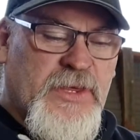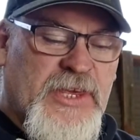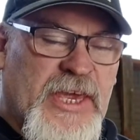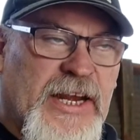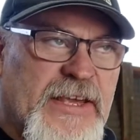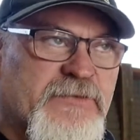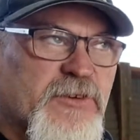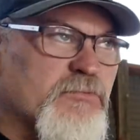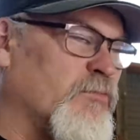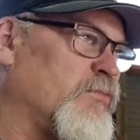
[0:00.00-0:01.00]
gear lever
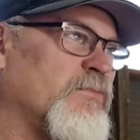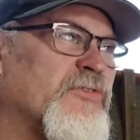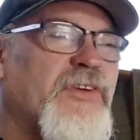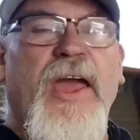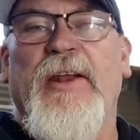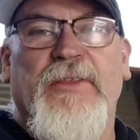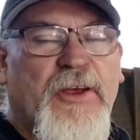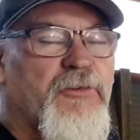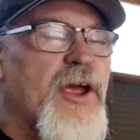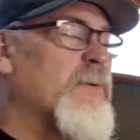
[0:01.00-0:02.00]
and sanding the
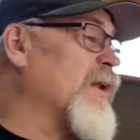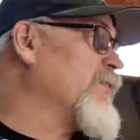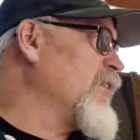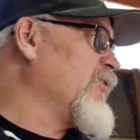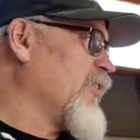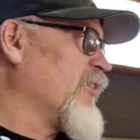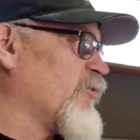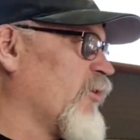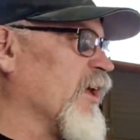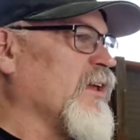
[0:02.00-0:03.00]
crap out of it yesterday,
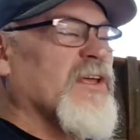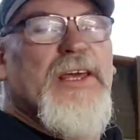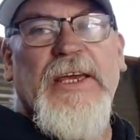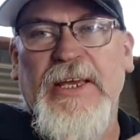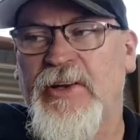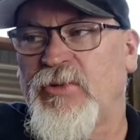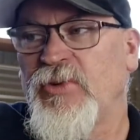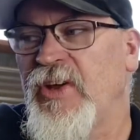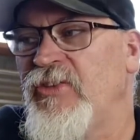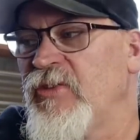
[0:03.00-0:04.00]
trying to get it to a
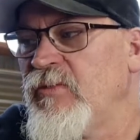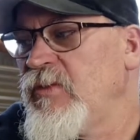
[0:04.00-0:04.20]
decent